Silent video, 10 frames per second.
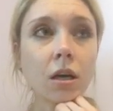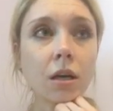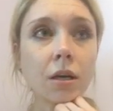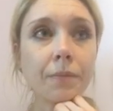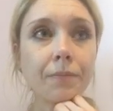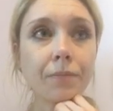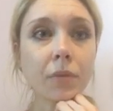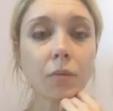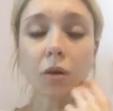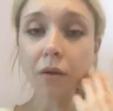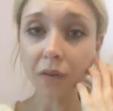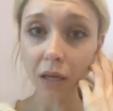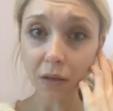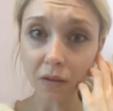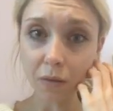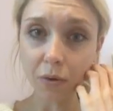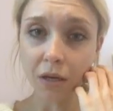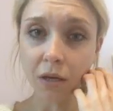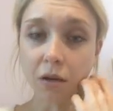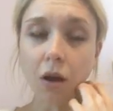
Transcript: But everything else is pretty good.